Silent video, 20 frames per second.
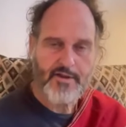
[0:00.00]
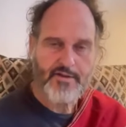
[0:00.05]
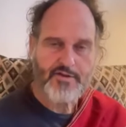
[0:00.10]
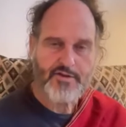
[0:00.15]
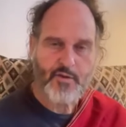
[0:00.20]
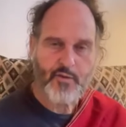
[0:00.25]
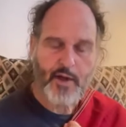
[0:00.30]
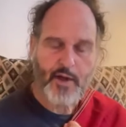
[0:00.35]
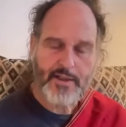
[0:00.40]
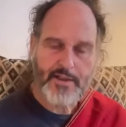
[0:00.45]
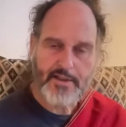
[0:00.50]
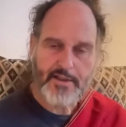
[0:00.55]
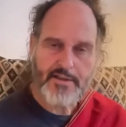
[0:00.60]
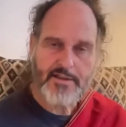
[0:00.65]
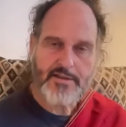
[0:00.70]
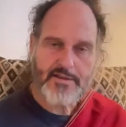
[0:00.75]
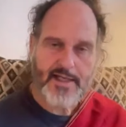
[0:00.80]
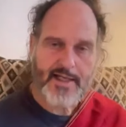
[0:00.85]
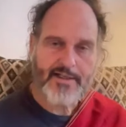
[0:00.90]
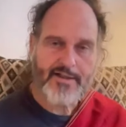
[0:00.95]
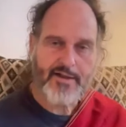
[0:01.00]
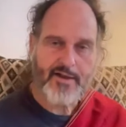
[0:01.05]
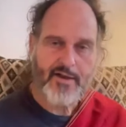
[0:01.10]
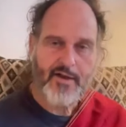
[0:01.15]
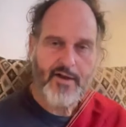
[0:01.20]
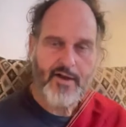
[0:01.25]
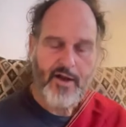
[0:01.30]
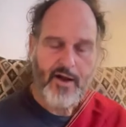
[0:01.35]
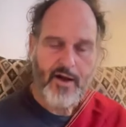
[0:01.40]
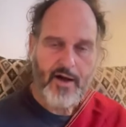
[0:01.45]
So what is that
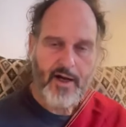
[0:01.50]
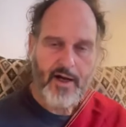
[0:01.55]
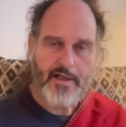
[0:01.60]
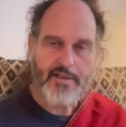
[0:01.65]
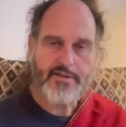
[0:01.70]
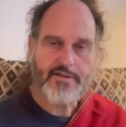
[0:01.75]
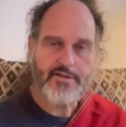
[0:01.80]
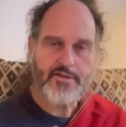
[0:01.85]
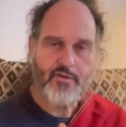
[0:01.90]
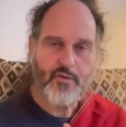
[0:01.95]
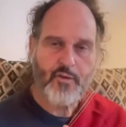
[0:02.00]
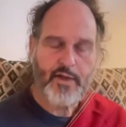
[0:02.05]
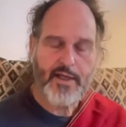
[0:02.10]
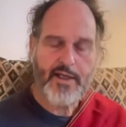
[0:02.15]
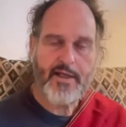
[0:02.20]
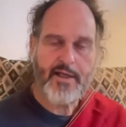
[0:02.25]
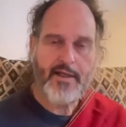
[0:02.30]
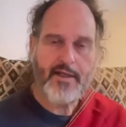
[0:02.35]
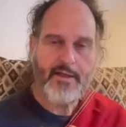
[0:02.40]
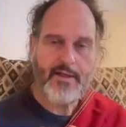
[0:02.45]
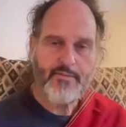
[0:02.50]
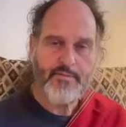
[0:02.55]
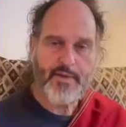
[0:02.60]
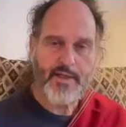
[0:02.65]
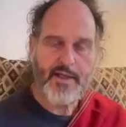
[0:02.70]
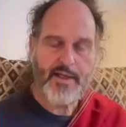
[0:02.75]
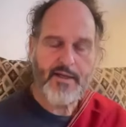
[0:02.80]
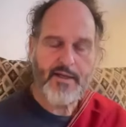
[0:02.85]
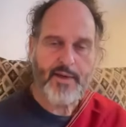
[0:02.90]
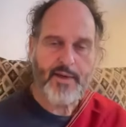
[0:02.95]
us, we,
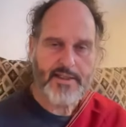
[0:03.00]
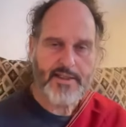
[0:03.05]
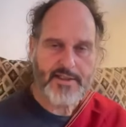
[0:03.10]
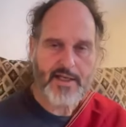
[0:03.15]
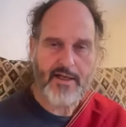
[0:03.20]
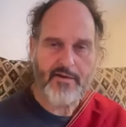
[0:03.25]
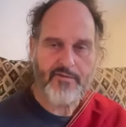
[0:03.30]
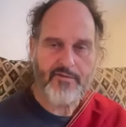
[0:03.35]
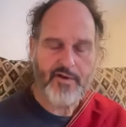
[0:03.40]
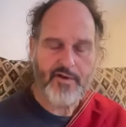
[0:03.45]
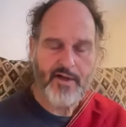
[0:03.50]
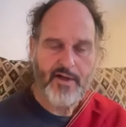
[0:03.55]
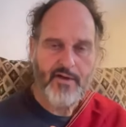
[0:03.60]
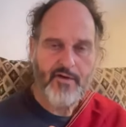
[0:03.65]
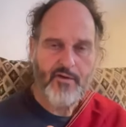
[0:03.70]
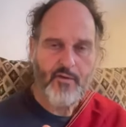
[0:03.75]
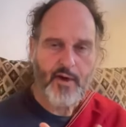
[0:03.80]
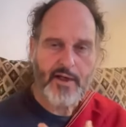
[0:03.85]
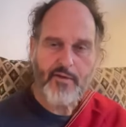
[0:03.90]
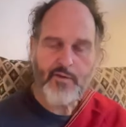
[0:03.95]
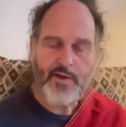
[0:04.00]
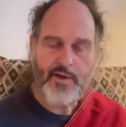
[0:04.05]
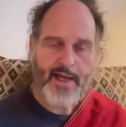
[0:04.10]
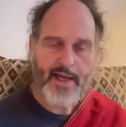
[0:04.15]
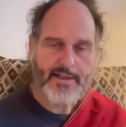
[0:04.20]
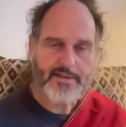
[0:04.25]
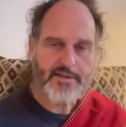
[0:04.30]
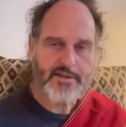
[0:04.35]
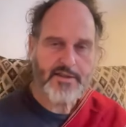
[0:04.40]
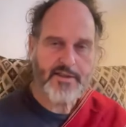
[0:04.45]
me, myself? What are we
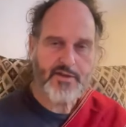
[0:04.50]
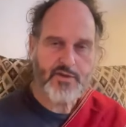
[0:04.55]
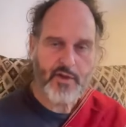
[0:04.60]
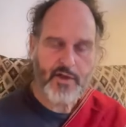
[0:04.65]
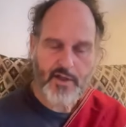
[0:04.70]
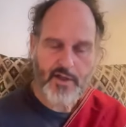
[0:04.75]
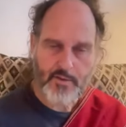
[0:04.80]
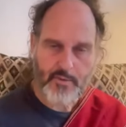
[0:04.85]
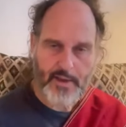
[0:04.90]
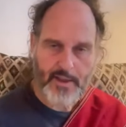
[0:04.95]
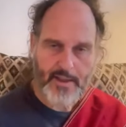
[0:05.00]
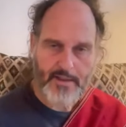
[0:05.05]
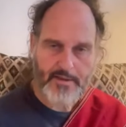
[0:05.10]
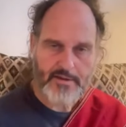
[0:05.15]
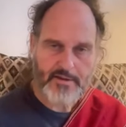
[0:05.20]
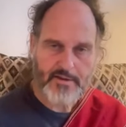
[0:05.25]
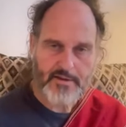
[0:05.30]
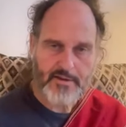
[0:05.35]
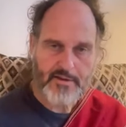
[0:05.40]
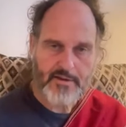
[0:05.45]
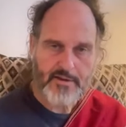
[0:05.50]
actually talking about?